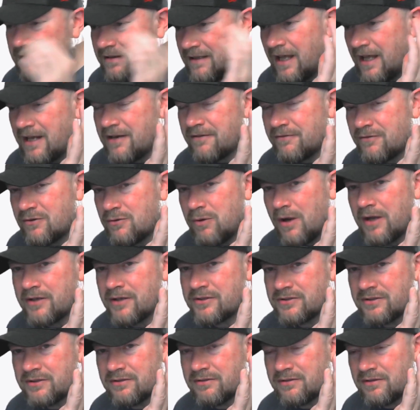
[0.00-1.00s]
lot of
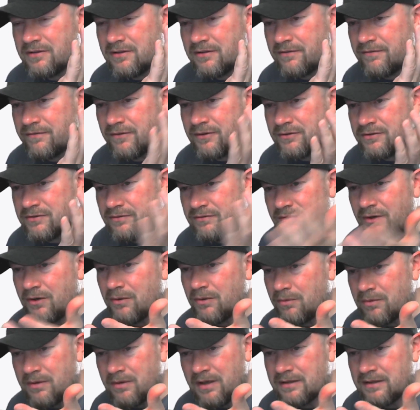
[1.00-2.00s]
questions here. First of
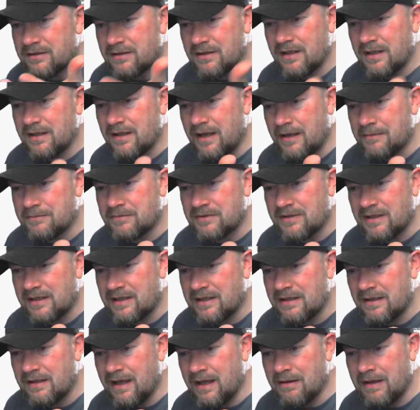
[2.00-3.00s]
all, I
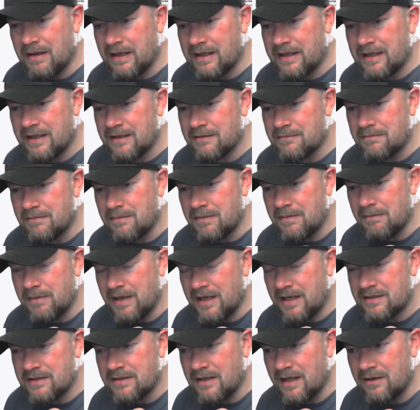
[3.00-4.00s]
don't
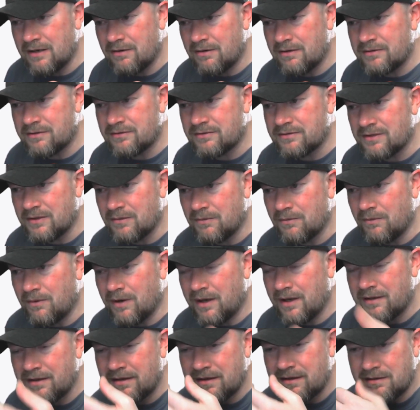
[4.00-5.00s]
understand
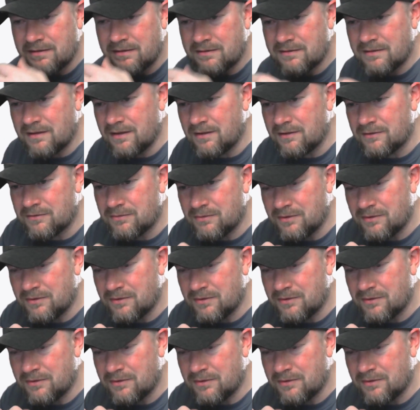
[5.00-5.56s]
why they didn't tell us